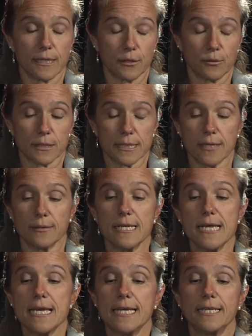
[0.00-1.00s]
at Yorktown
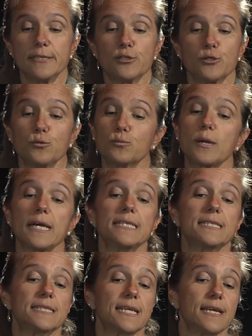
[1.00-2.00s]
is to
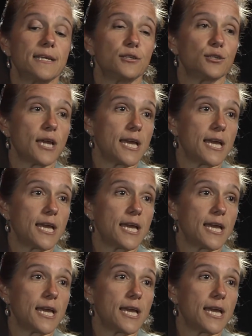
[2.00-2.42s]
write, stage,